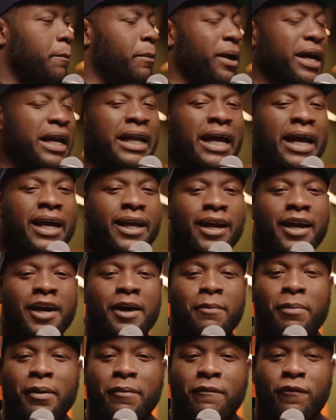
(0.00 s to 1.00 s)
But like,
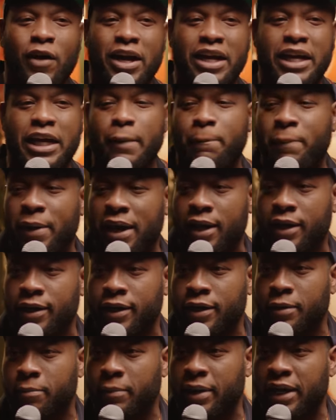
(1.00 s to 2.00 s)
yeah, before I get up out
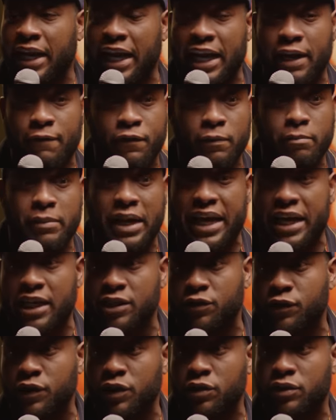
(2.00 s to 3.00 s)
of here, man, I am from
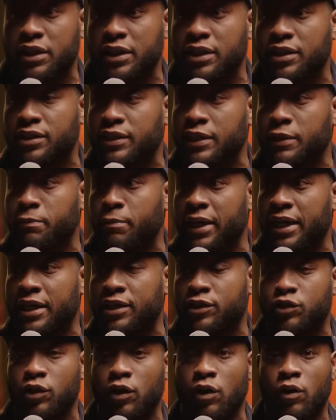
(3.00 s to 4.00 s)
Nashville, Tennessee,
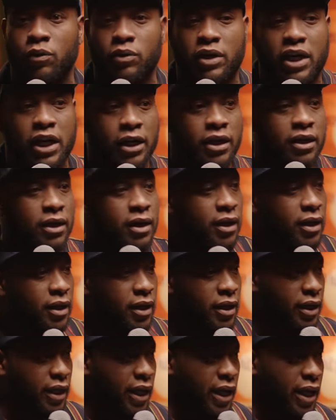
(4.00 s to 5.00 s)
man. So,
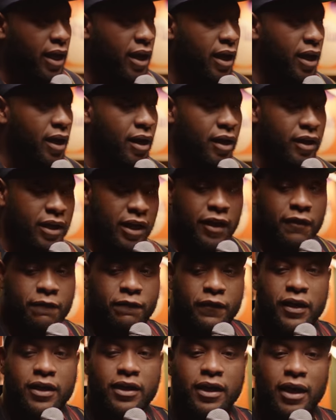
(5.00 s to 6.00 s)

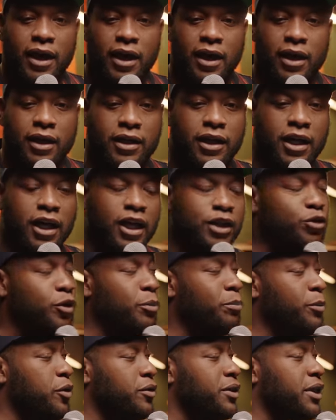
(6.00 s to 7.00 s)
yeah, fuck yeah.
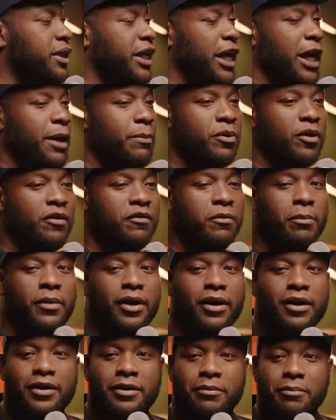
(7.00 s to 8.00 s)
Country music capital of
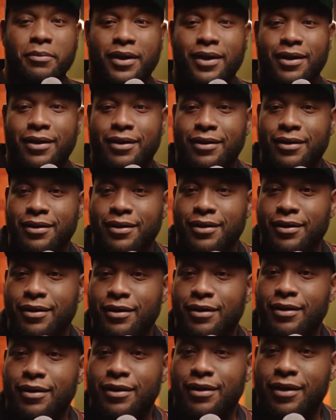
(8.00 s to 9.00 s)
America, man.
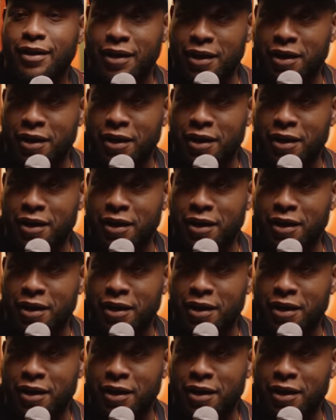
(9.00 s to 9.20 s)
Yeah.